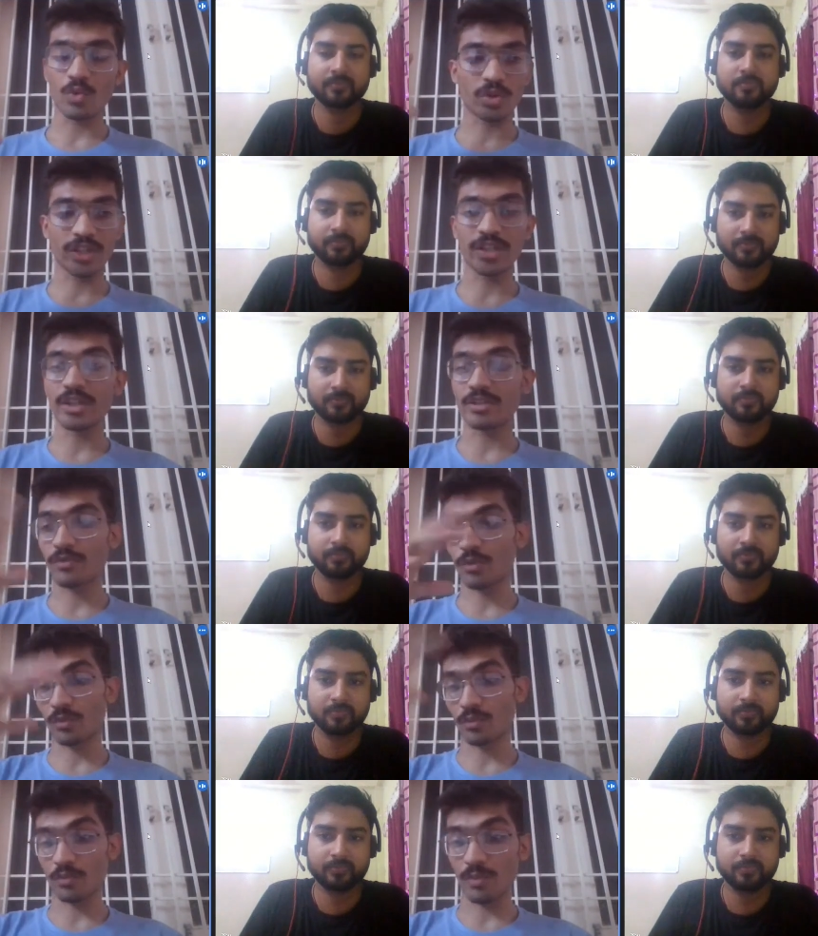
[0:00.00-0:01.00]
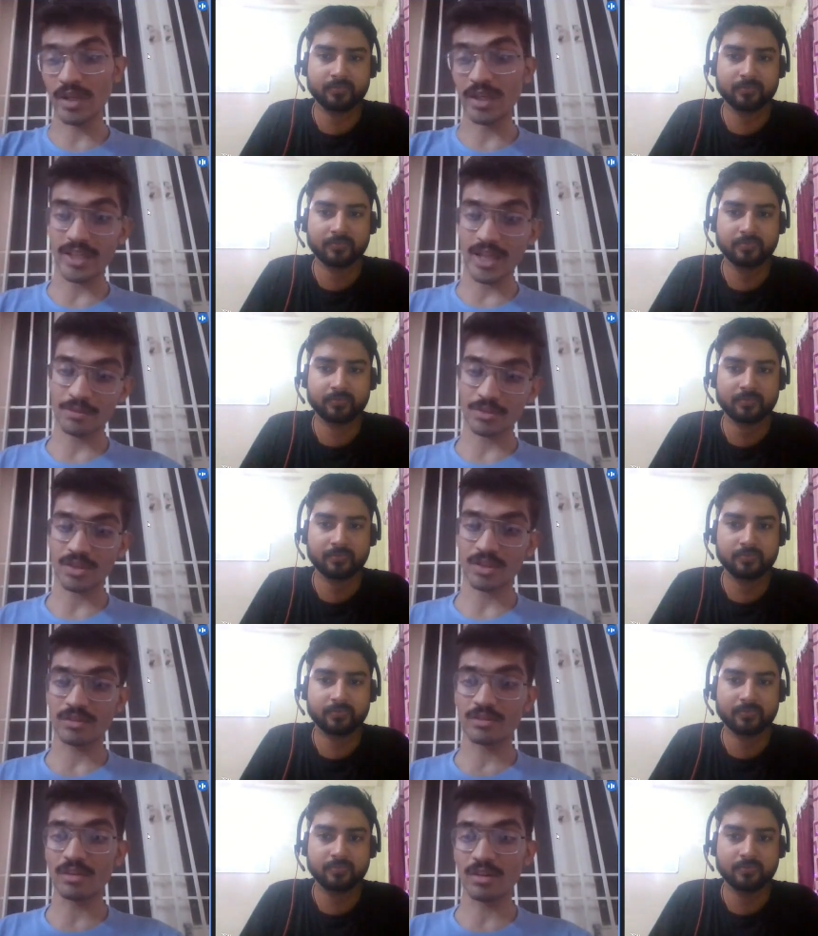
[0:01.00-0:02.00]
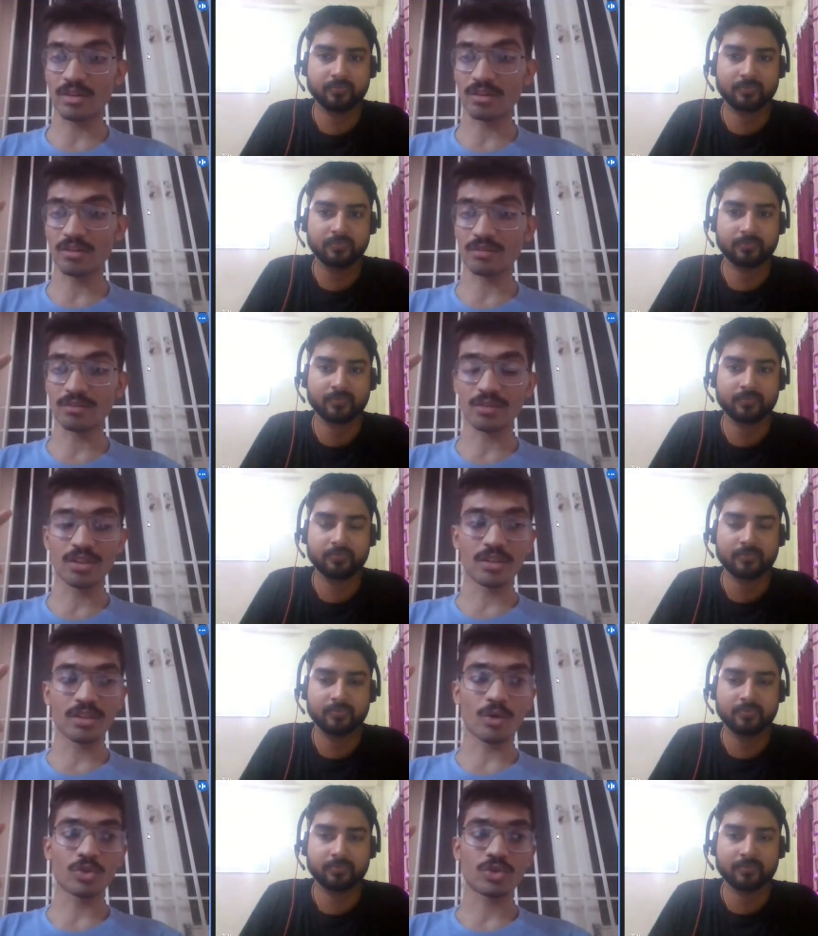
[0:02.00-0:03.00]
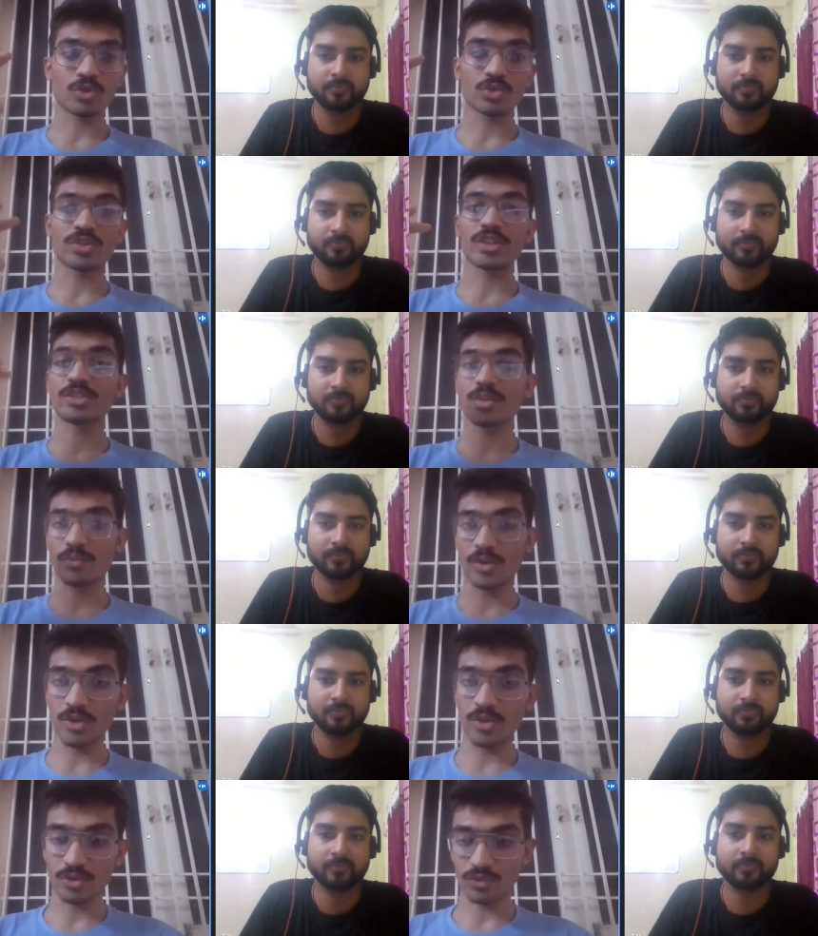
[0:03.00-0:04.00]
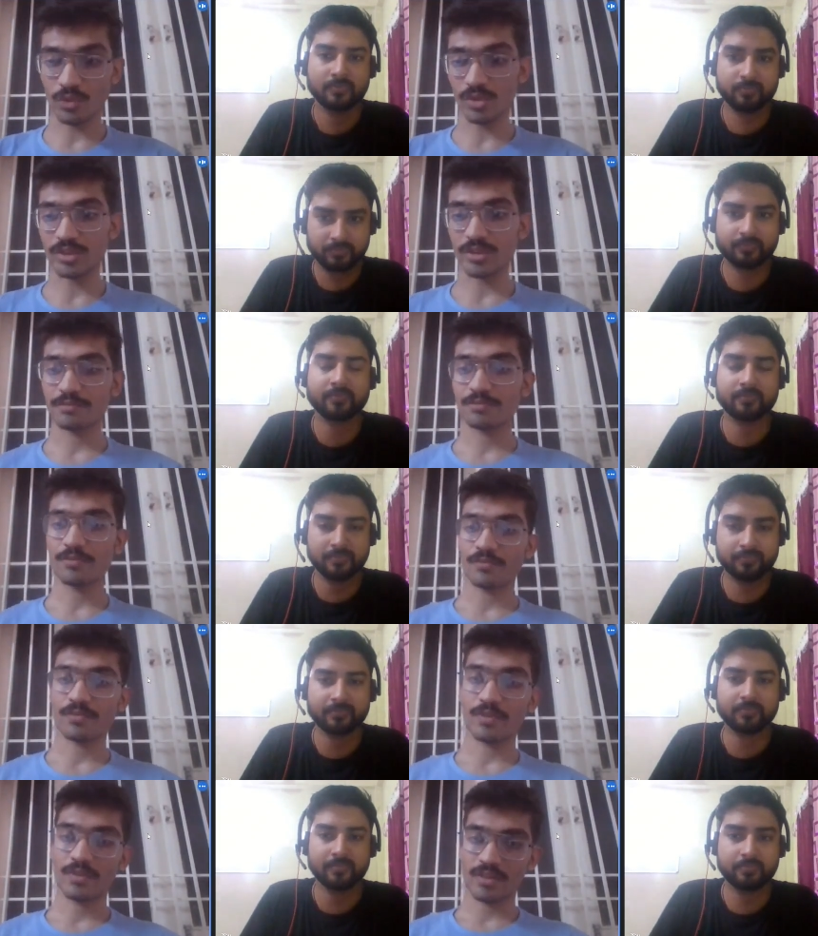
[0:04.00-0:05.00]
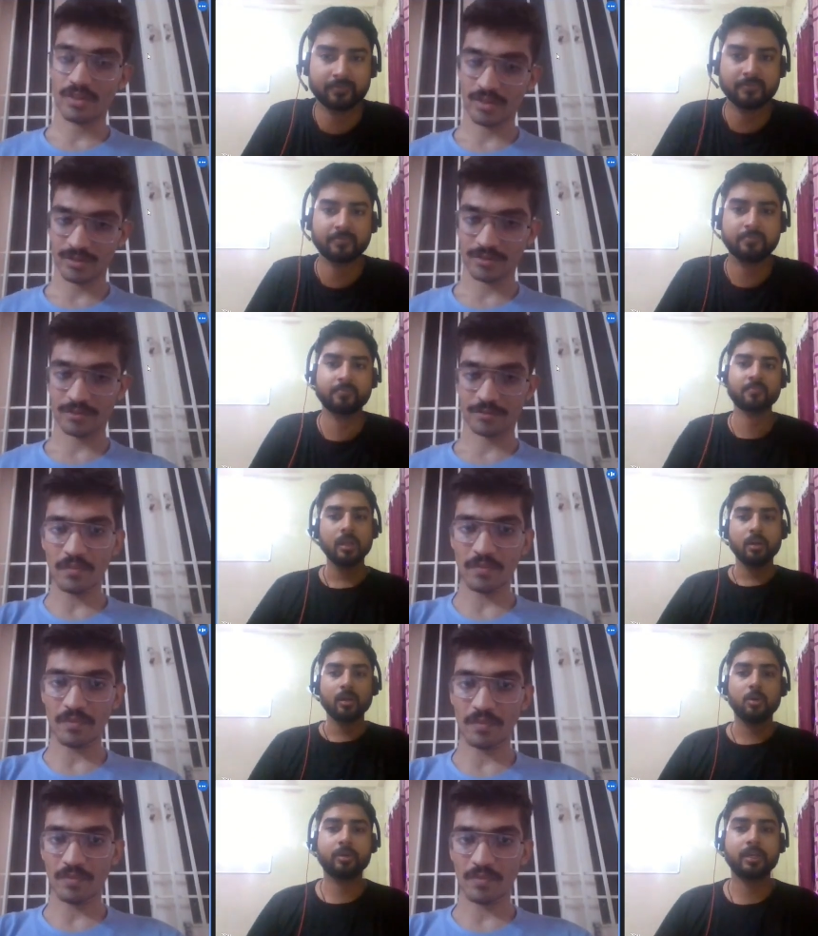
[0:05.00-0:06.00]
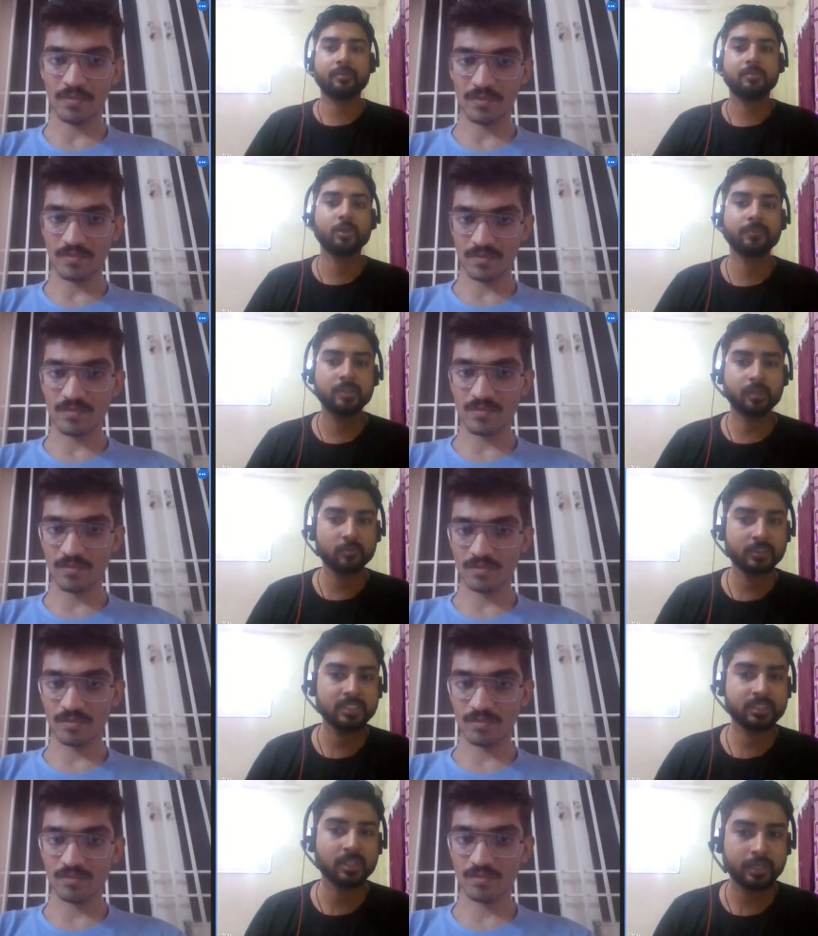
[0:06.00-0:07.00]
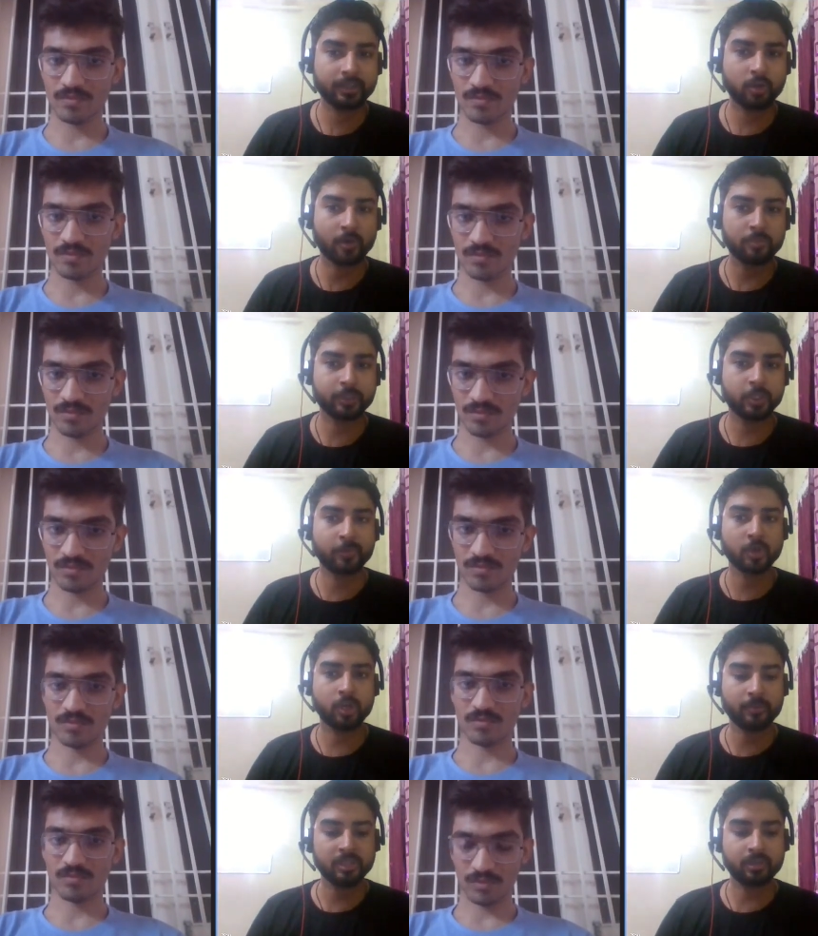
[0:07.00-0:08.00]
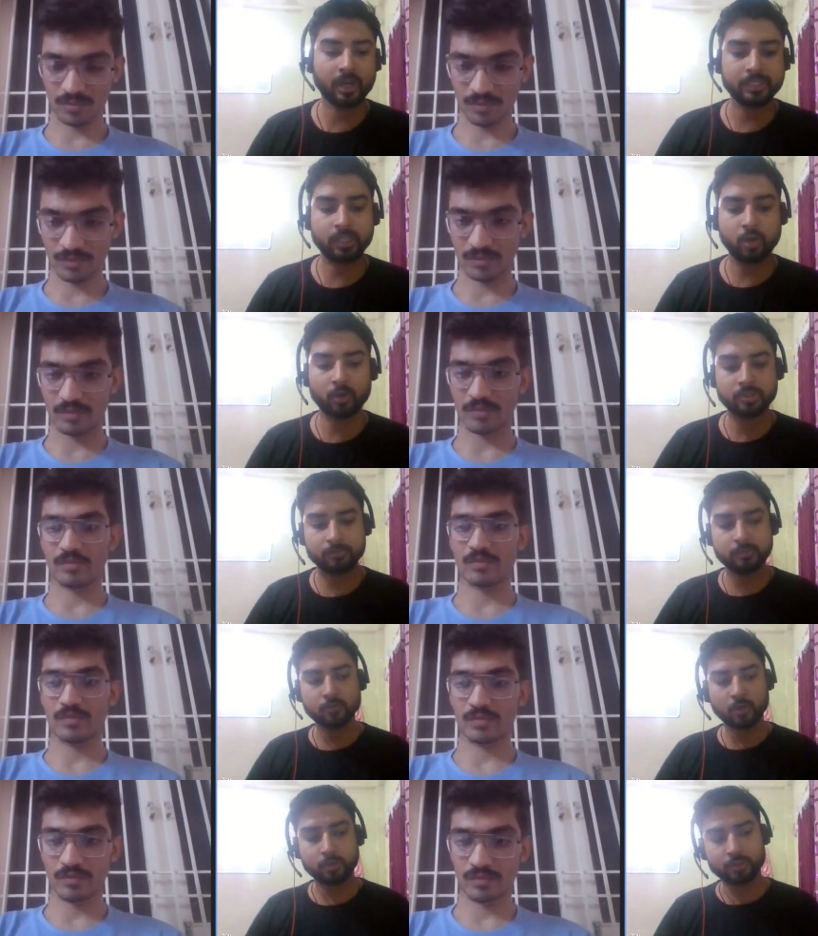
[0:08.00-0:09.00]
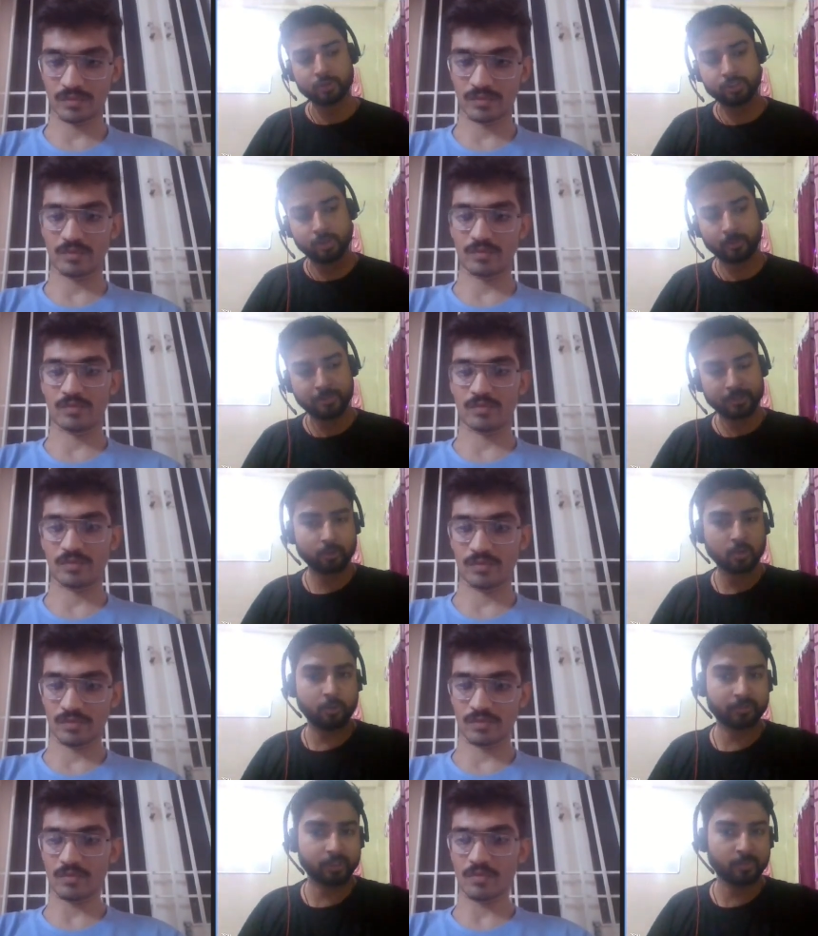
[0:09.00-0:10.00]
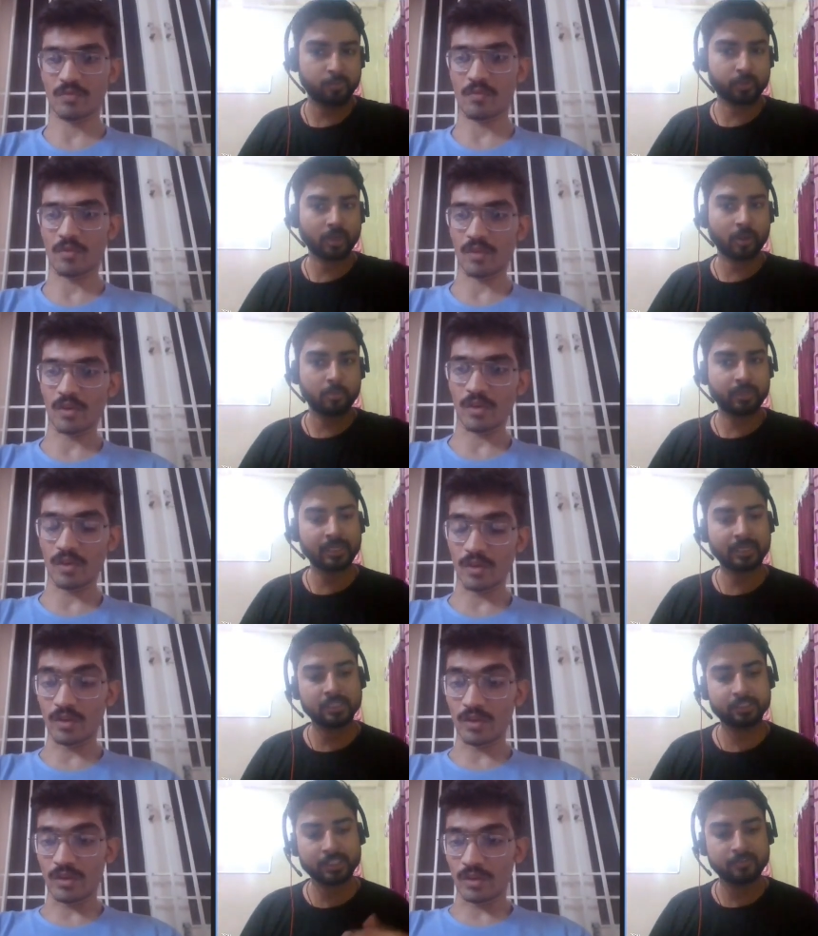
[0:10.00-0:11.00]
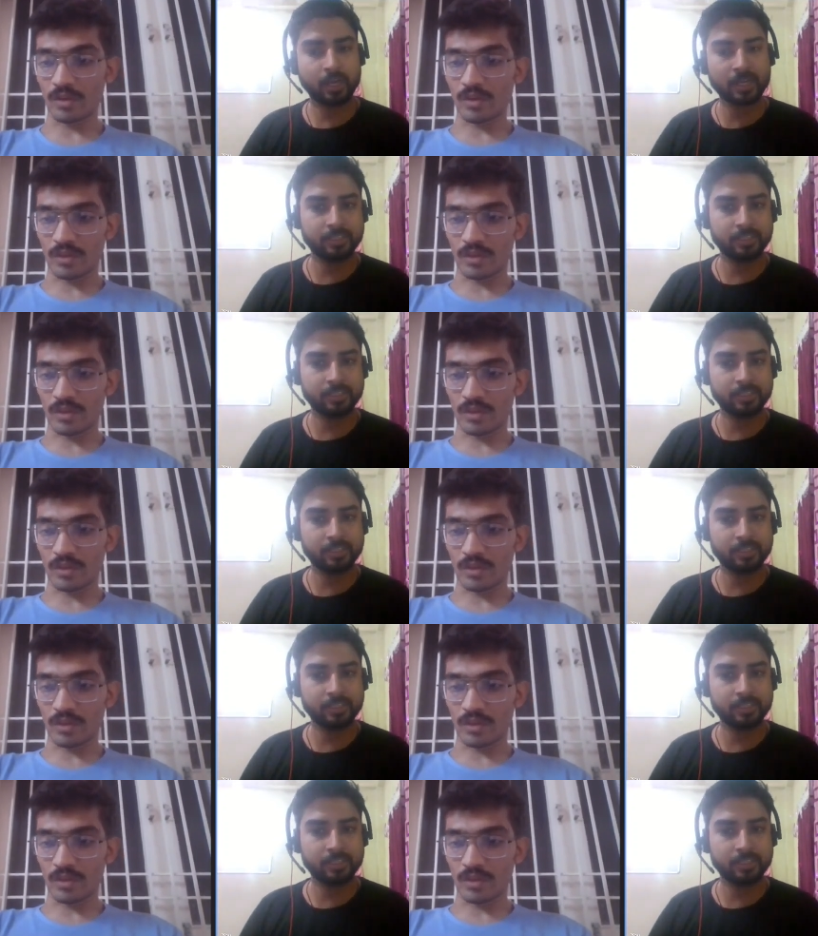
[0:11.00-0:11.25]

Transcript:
Speaker 1: read it many times and. Uh, also see some videos for it. Mm-hmm.
Speaker 2: Okay, so if someone is starting competitive programming right now, someone wants to jump into competitive programming and achieve high